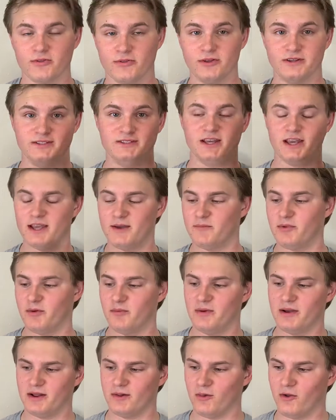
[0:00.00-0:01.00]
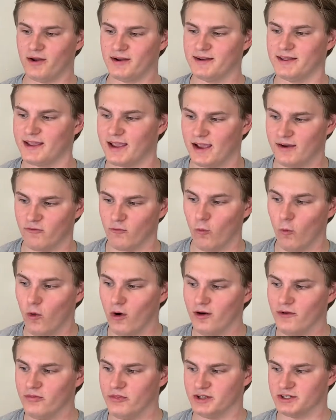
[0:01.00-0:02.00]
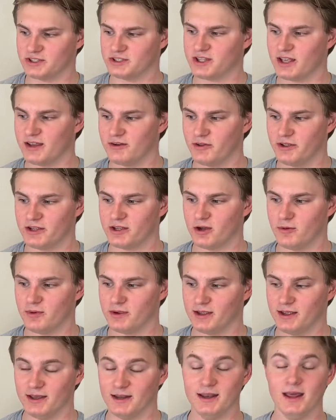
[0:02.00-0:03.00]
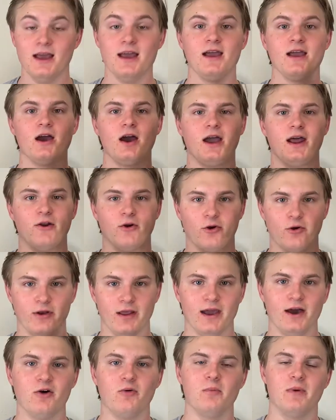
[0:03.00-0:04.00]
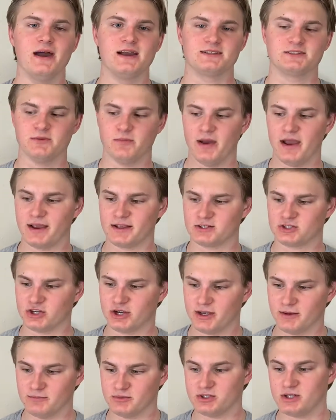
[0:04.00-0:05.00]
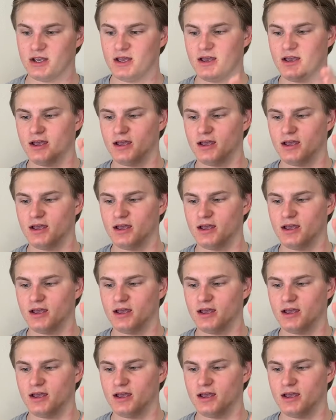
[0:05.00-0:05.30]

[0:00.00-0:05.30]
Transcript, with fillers: the Tampa Bay Lightning have won the Stanley Cup again and are now back to back champs.